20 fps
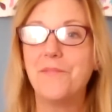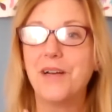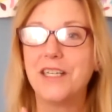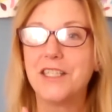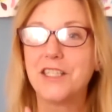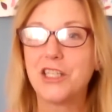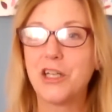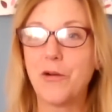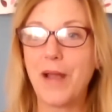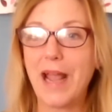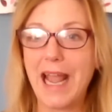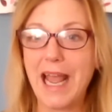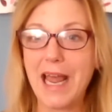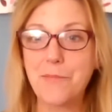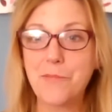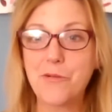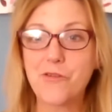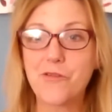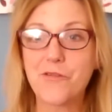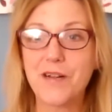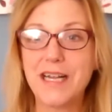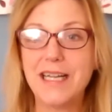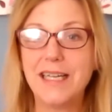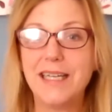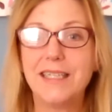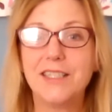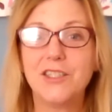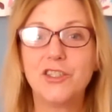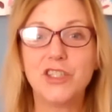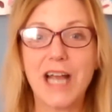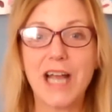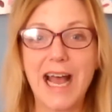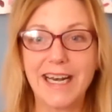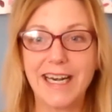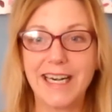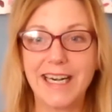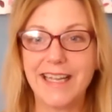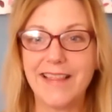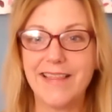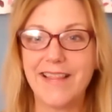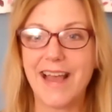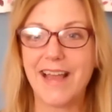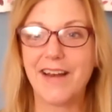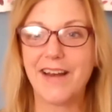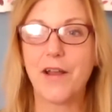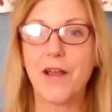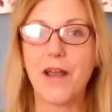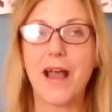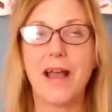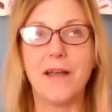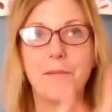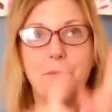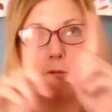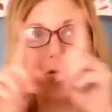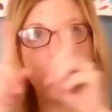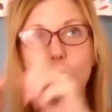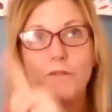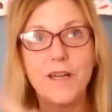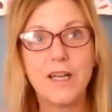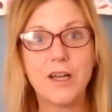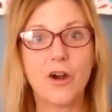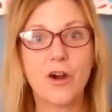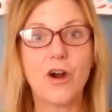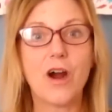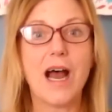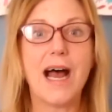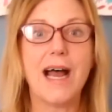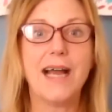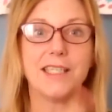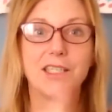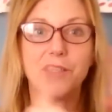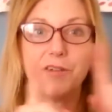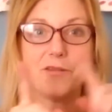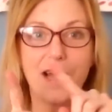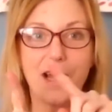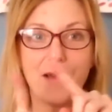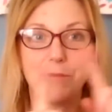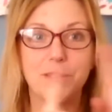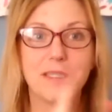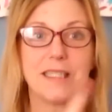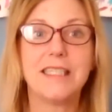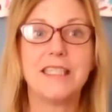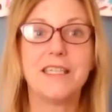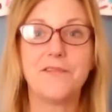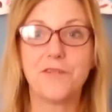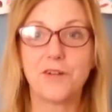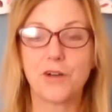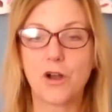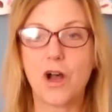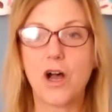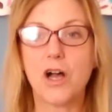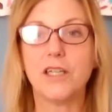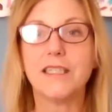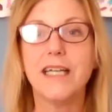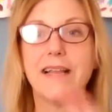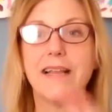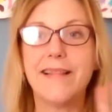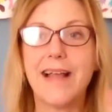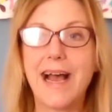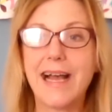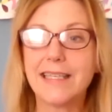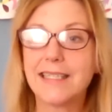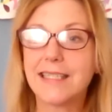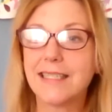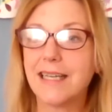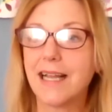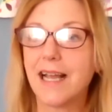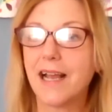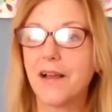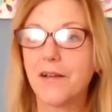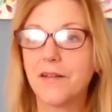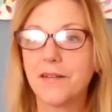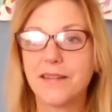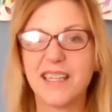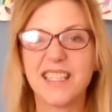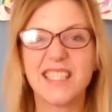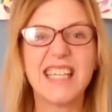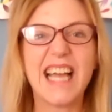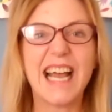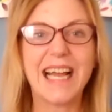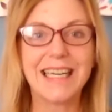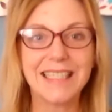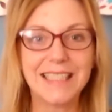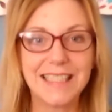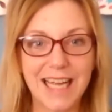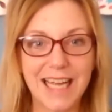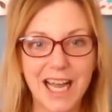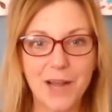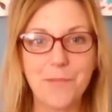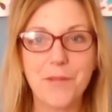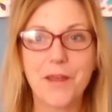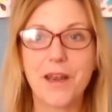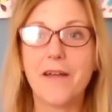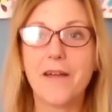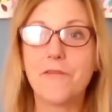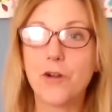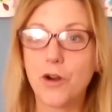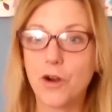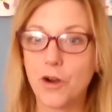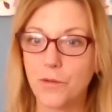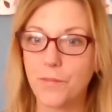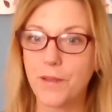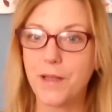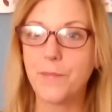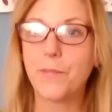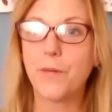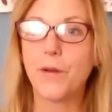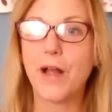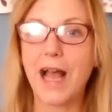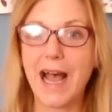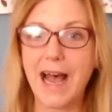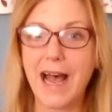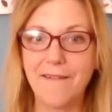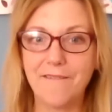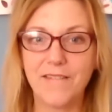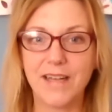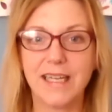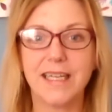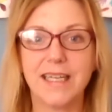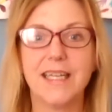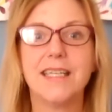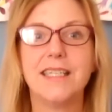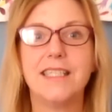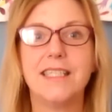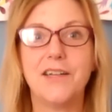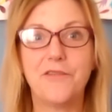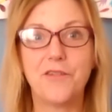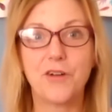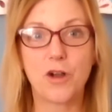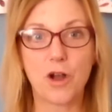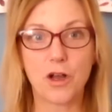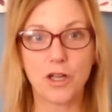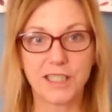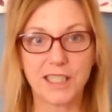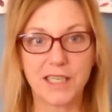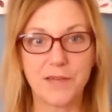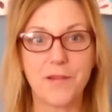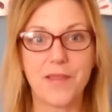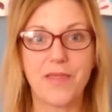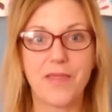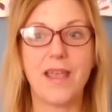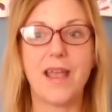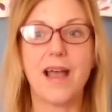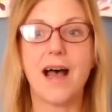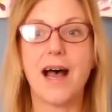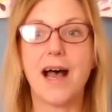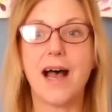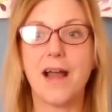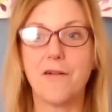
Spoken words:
So Anne Marie chatted in that moving her eyes around was difficult, and that's the second time that I've heard people having difficulty with the eye